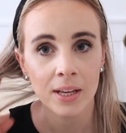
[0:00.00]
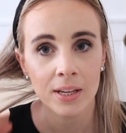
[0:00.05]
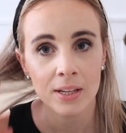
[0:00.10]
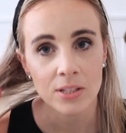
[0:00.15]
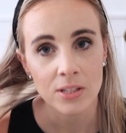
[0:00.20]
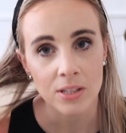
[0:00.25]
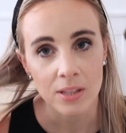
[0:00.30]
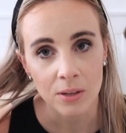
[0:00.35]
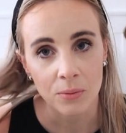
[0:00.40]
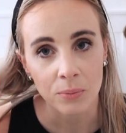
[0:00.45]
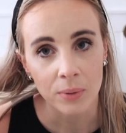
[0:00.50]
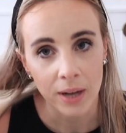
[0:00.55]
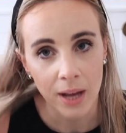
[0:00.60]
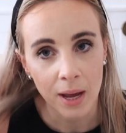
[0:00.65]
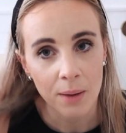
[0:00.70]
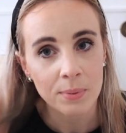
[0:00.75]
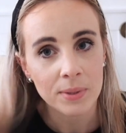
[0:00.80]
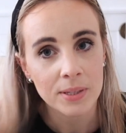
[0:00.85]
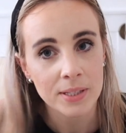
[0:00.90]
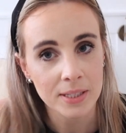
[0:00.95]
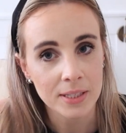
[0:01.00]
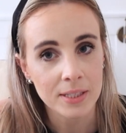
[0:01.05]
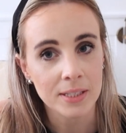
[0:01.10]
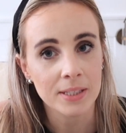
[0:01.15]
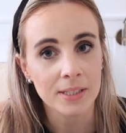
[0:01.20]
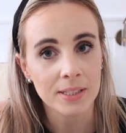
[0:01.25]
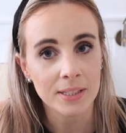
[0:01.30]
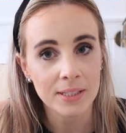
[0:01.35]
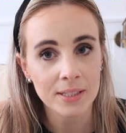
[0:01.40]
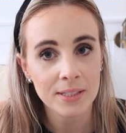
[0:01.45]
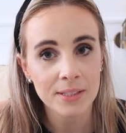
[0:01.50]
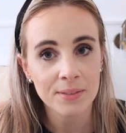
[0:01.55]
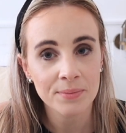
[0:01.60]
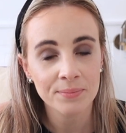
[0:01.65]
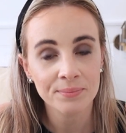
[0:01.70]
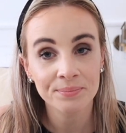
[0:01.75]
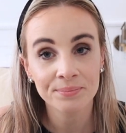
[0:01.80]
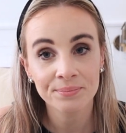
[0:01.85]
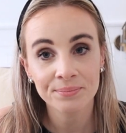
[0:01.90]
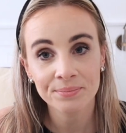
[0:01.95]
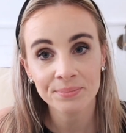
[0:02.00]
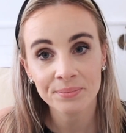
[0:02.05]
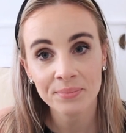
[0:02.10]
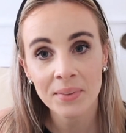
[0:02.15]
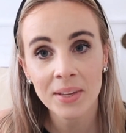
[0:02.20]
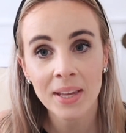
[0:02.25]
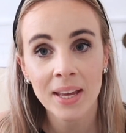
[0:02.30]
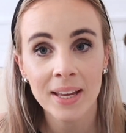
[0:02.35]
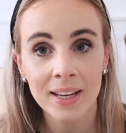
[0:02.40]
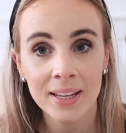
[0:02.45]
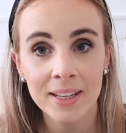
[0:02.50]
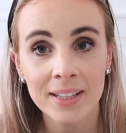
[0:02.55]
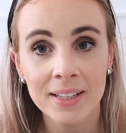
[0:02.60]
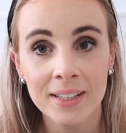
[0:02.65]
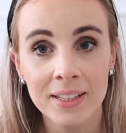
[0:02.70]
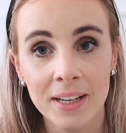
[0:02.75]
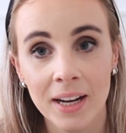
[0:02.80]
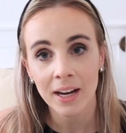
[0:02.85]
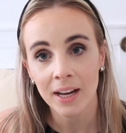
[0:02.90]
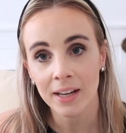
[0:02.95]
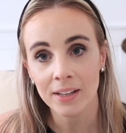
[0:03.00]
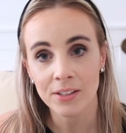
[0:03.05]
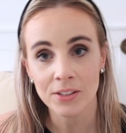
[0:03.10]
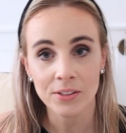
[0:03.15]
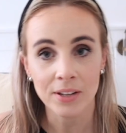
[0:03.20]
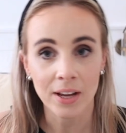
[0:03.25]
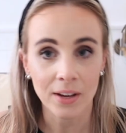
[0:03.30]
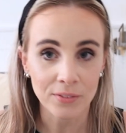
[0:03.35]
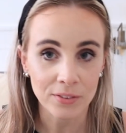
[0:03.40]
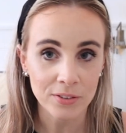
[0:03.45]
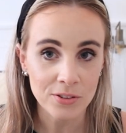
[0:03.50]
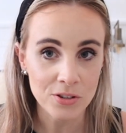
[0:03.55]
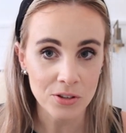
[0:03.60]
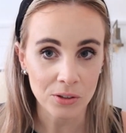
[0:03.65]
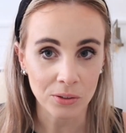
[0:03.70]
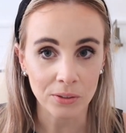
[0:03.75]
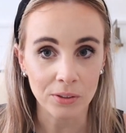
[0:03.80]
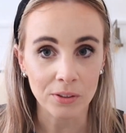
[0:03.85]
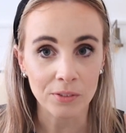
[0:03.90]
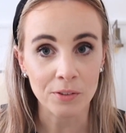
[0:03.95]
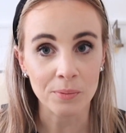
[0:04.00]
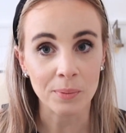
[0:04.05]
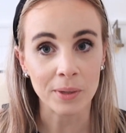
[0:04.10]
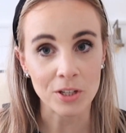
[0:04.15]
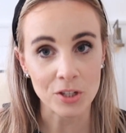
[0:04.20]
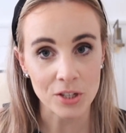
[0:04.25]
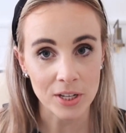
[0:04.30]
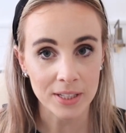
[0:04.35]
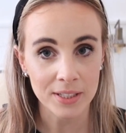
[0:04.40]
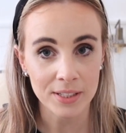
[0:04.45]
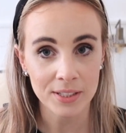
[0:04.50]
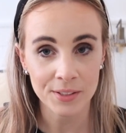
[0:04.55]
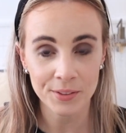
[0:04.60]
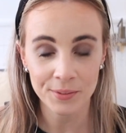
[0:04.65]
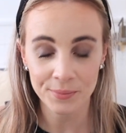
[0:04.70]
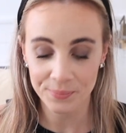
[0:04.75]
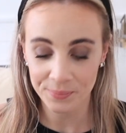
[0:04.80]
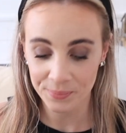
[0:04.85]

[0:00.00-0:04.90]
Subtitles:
So then what happens is I don't have control over my dress.